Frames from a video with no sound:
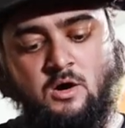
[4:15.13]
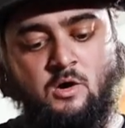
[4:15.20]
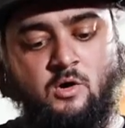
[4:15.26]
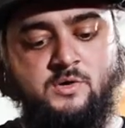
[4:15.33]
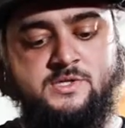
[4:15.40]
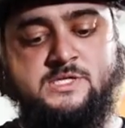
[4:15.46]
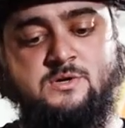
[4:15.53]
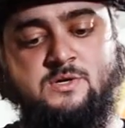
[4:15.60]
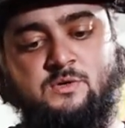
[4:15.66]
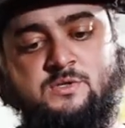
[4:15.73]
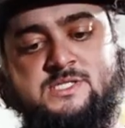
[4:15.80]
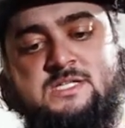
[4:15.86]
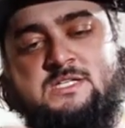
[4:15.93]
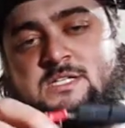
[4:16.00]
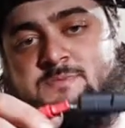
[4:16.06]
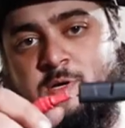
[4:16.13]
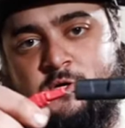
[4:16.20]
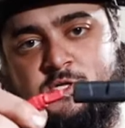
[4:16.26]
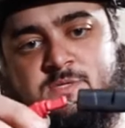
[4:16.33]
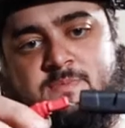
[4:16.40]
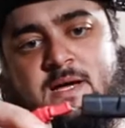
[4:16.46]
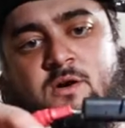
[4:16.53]
Also, you'll see these
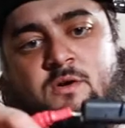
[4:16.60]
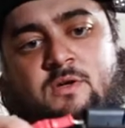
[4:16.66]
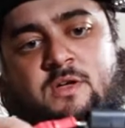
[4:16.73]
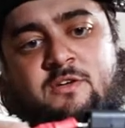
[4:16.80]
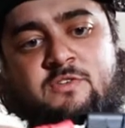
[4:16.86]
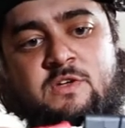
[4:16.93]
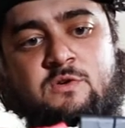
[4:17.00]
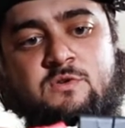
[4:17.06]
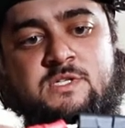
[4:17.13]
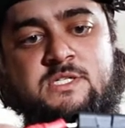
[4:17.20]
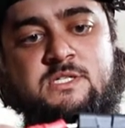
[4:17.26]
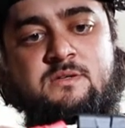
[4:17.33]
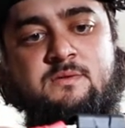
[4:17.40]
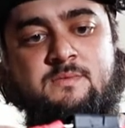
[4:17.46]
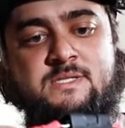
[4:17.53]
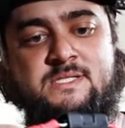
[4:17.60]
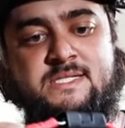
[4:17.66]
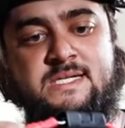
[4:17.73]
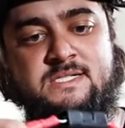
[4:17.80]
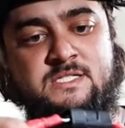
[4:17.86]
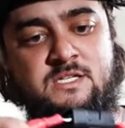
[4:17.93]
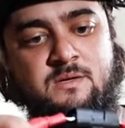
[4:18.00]
post-mount fuse
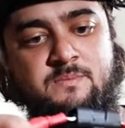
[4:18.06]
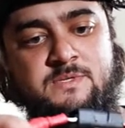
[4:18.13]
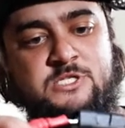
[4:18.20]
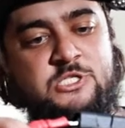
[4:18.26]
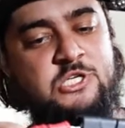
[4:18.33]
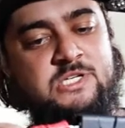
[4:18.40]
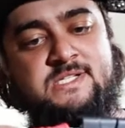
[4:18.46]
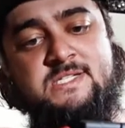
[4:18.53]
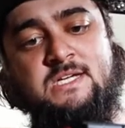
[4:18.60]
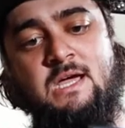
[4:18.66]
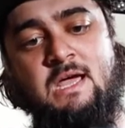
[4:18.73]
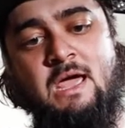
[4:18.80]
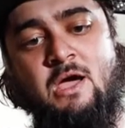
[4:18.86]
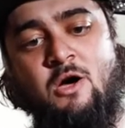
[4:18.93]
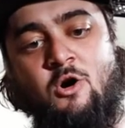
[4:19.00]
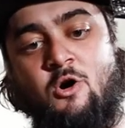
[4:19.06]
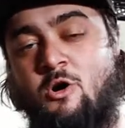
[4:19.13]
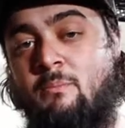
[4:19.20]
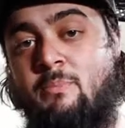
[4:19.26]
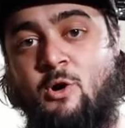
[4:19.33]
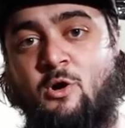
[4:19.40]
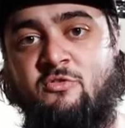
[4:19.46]
systems just
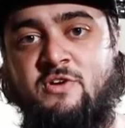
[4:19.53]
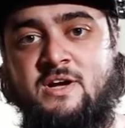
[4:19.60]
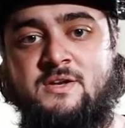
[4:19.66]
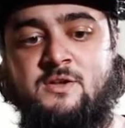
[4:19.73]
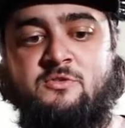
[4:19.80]
aren't perfect.